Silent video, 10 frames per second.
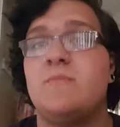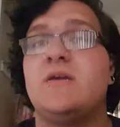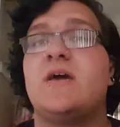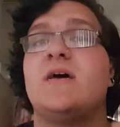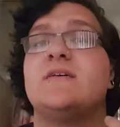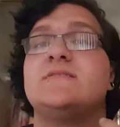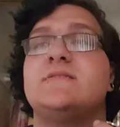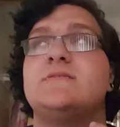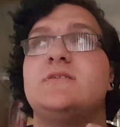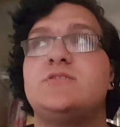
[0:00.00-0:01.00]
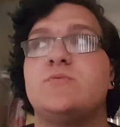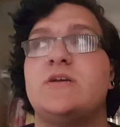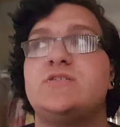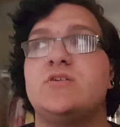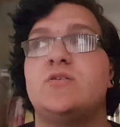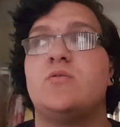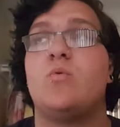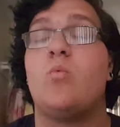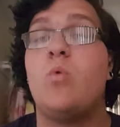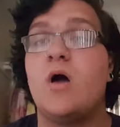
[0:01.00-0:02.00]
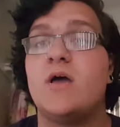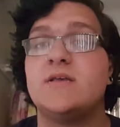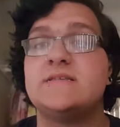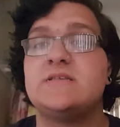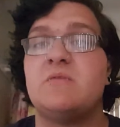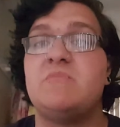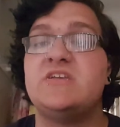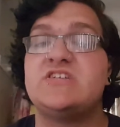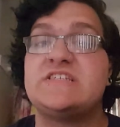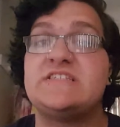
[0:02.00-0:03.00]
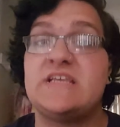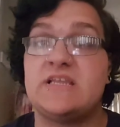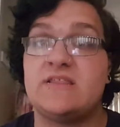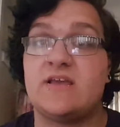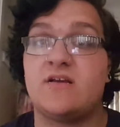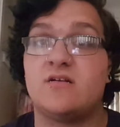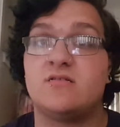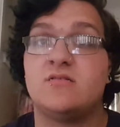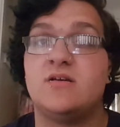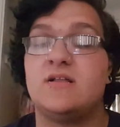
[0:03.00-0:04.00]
because the situation was me just sitting there